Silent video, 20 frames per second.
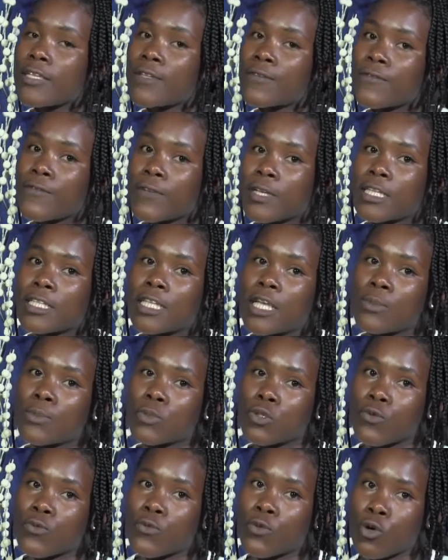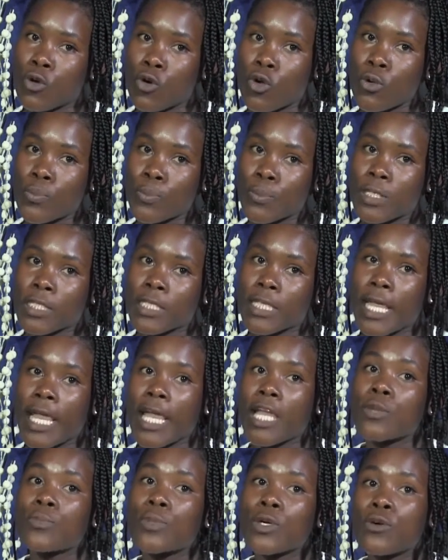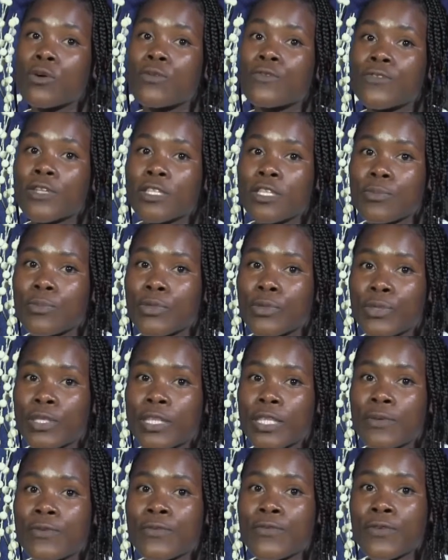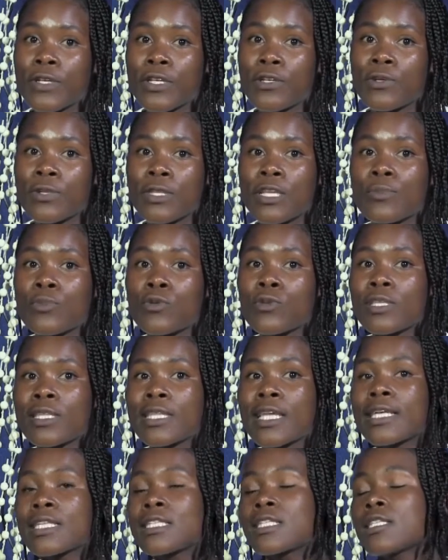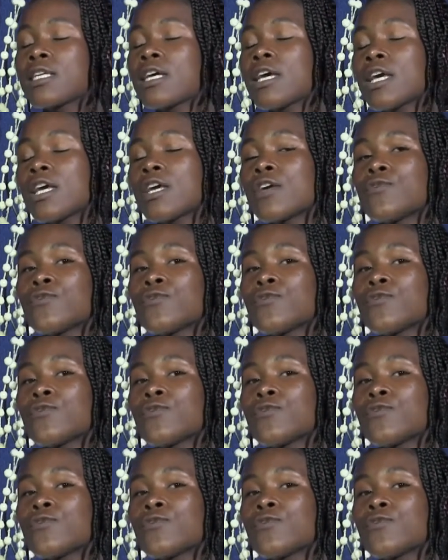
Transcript: different types of crops and mm-hmm. be comfortable with them, feed on them, not that mm-hmm.